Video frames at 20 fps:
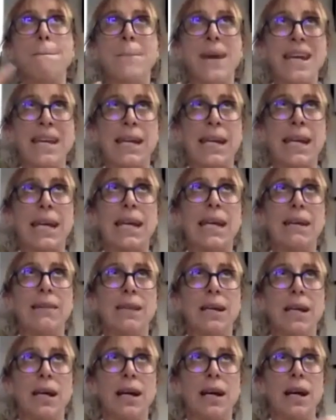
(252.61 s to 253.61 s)
make
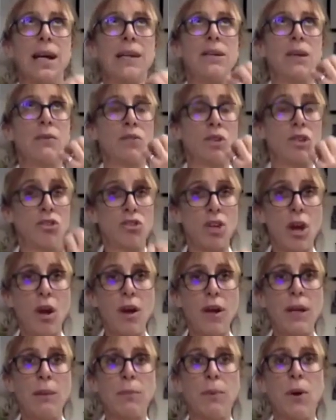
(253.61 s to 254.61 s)
either a different
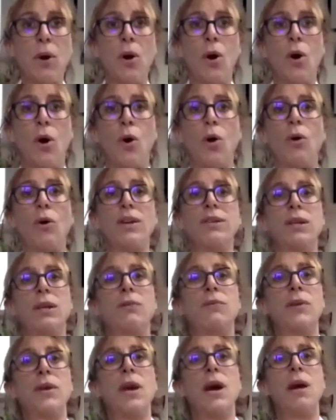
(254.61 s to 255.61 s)
type or a
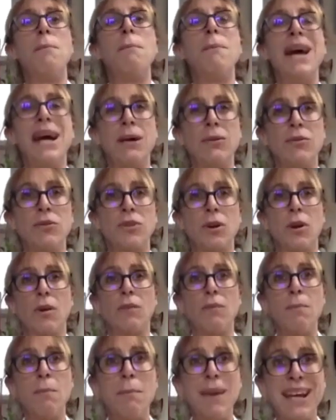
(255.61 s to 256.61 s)
different amount
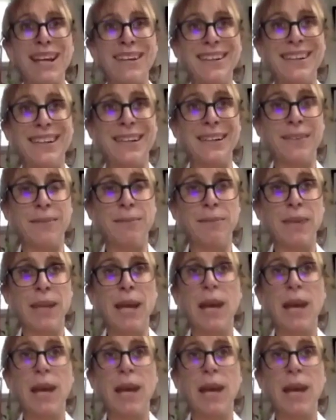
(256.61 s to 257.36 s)
of melanin.